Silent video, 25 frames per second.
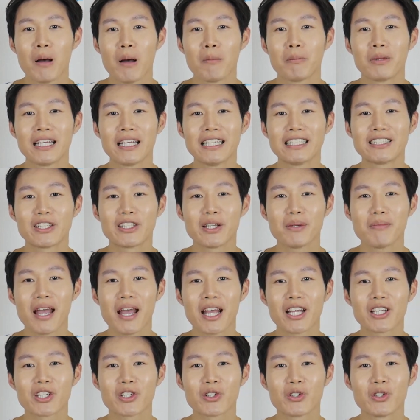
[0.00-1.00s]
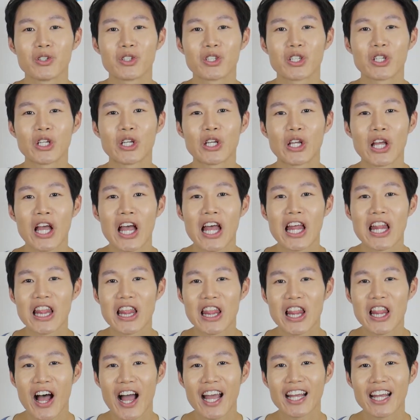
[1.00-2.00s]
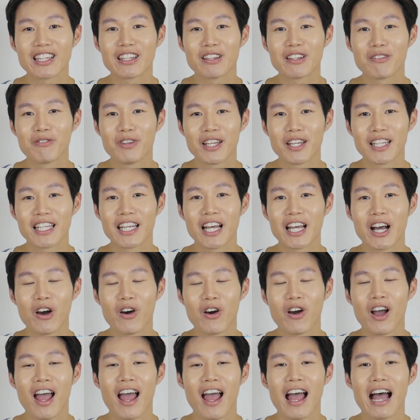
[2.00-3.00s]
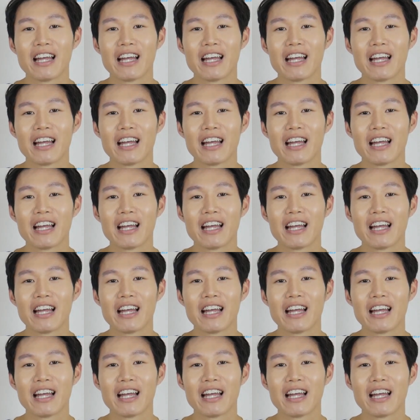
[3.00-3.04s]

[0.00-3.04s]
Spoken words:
please do make sure to like the video